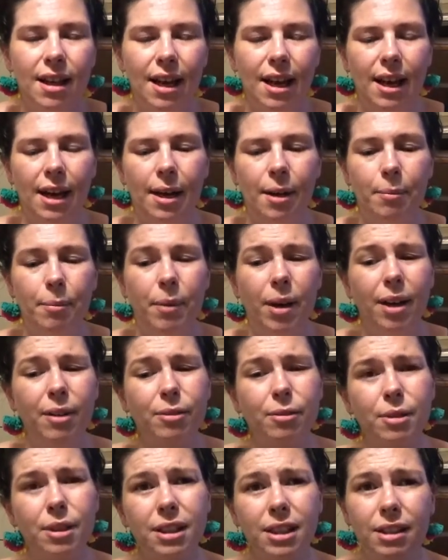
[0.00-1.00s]
I
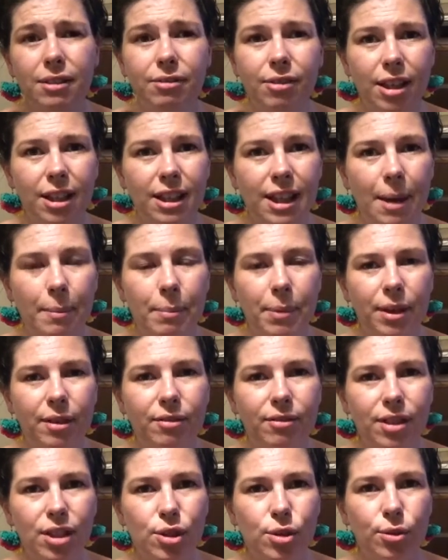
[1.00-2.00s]
really find that
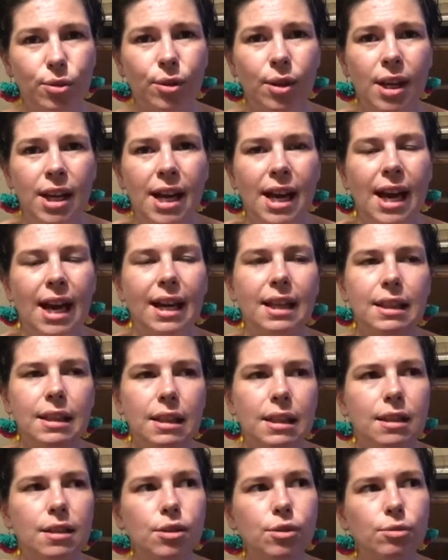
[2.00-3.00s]
beneficial, and I
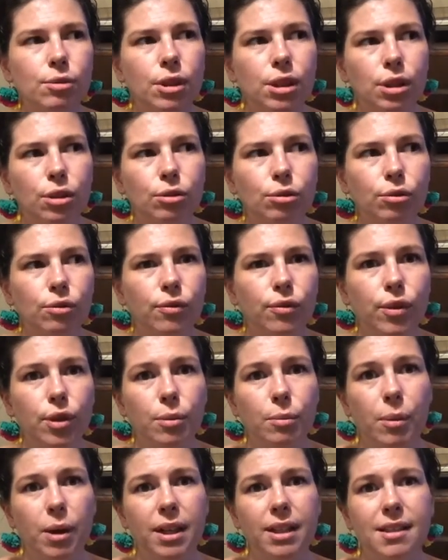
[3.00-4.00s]
think it's really good for
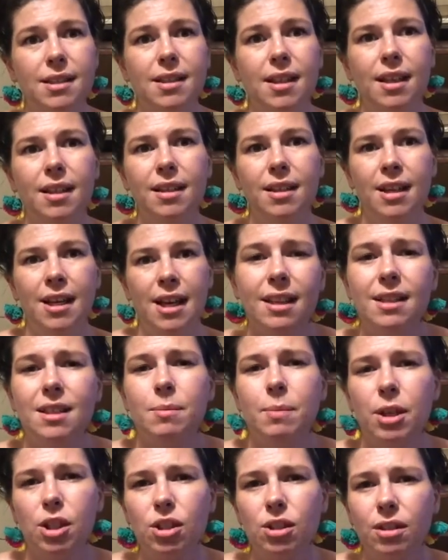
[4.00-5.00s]
your mindset,
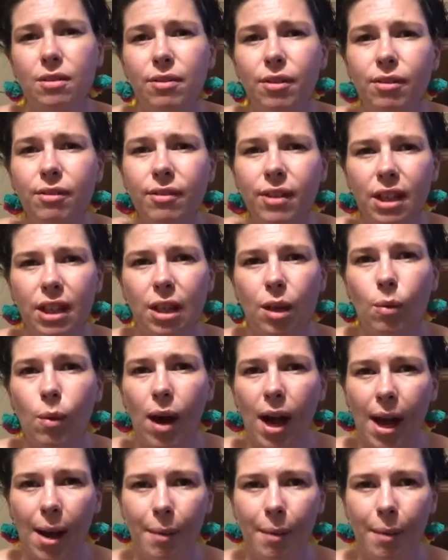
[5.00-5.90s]
especially if you're feeling quite